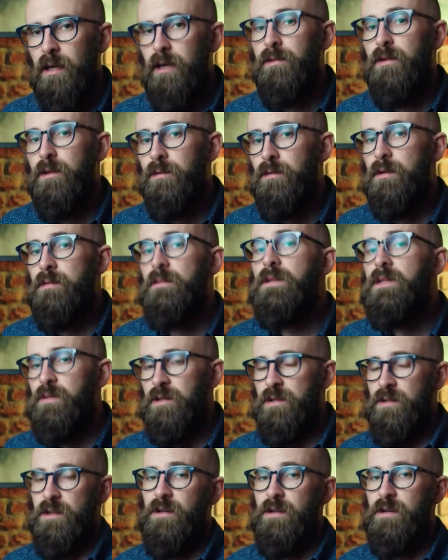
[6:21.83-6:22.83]
If the rumors were
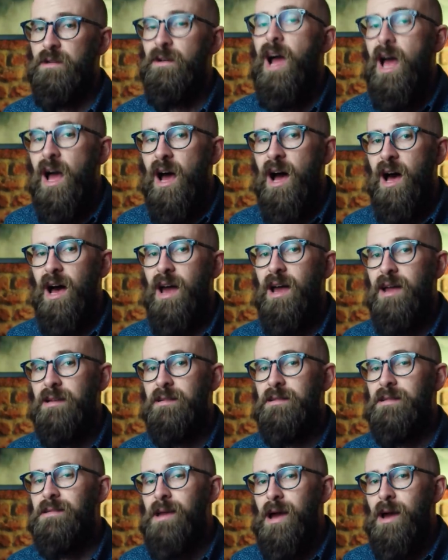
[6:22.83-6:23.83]
true,
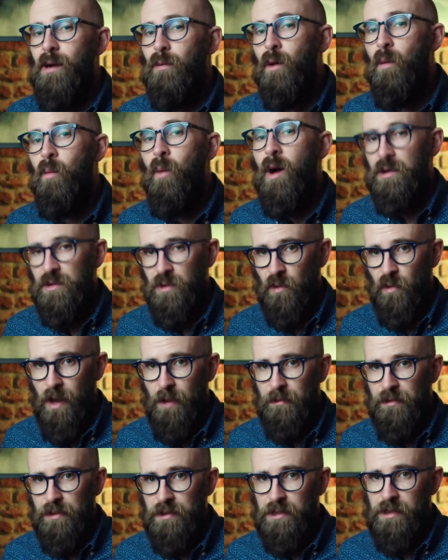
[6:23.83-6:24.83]
Hinds were wonder
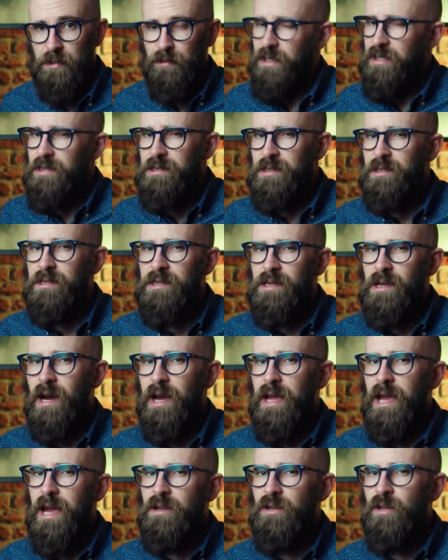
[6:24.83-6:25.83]
weapons. But as the
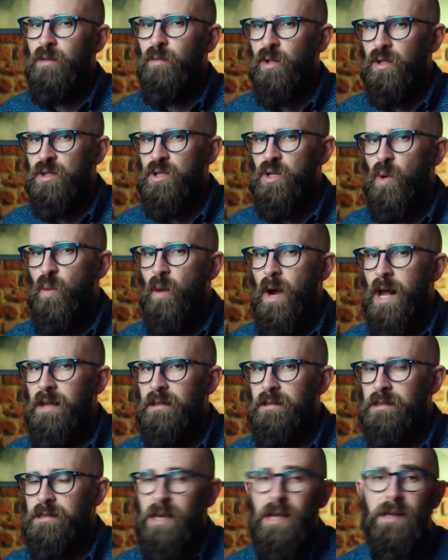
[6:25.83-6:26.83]
CIA knew all too
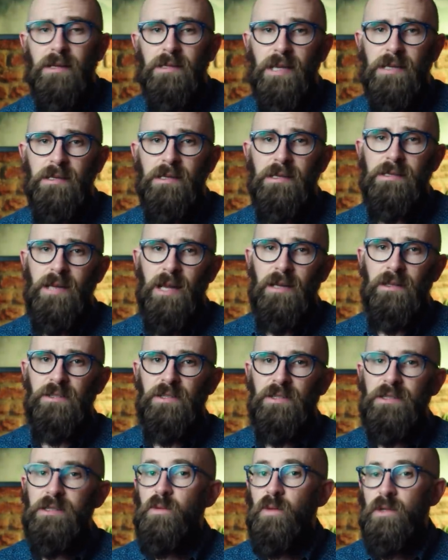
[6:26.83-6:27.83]
well, second-hand
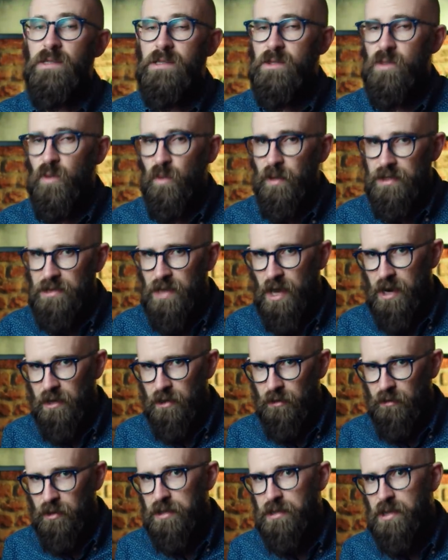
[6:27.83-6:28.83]
intelligence wasn't always
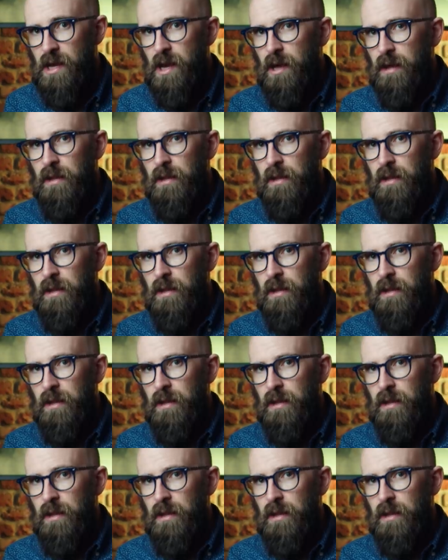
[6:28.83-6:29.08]
accurate.